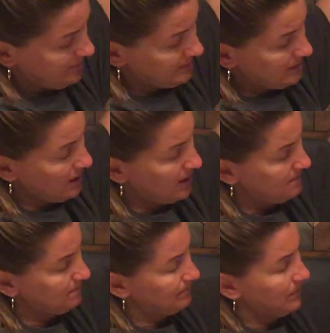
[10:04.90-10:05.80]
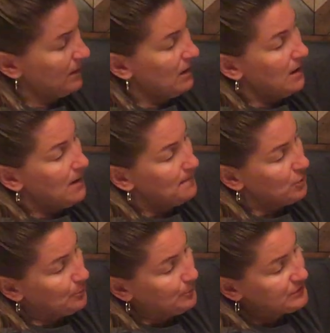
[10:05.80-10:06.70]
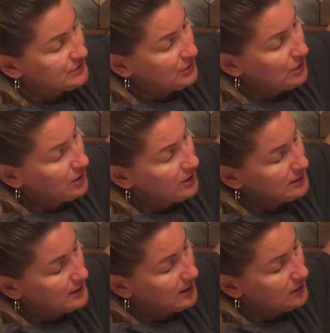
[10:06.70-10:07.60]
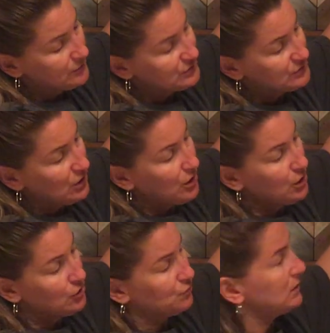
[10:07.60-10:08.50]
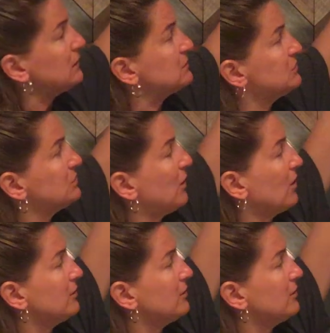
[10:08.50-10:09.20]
this up. Purple star, yellow star, green star.